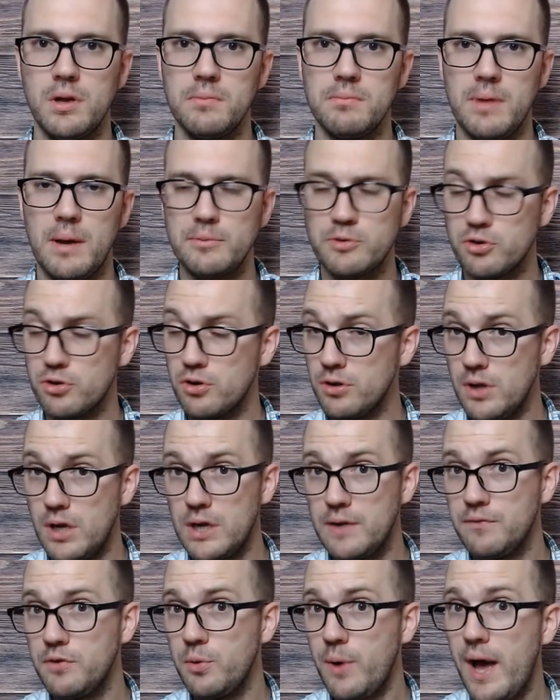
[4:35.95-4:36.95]
I'm sure a lot
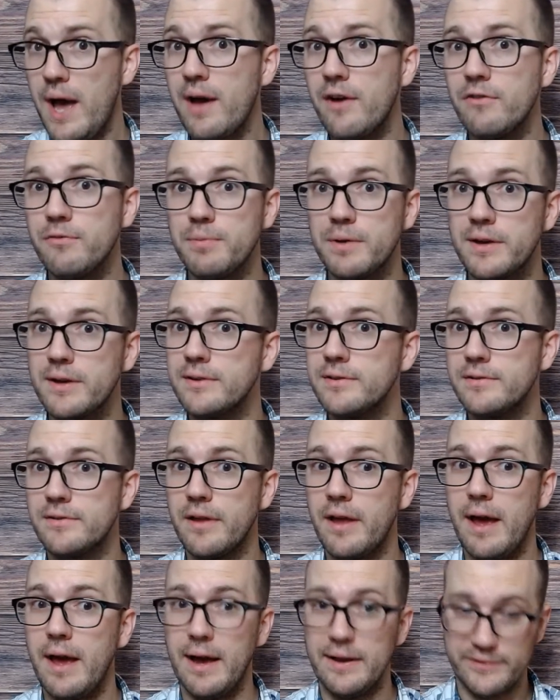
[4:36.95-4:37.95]
of you have because,
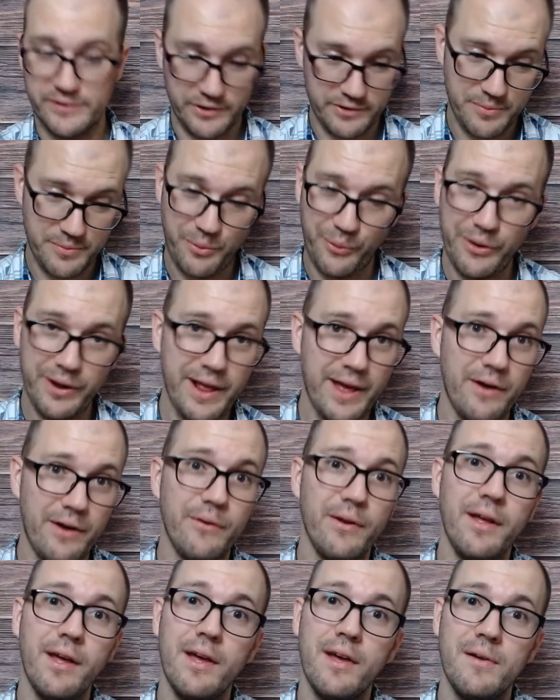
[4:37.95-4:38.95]
as I already pointed out,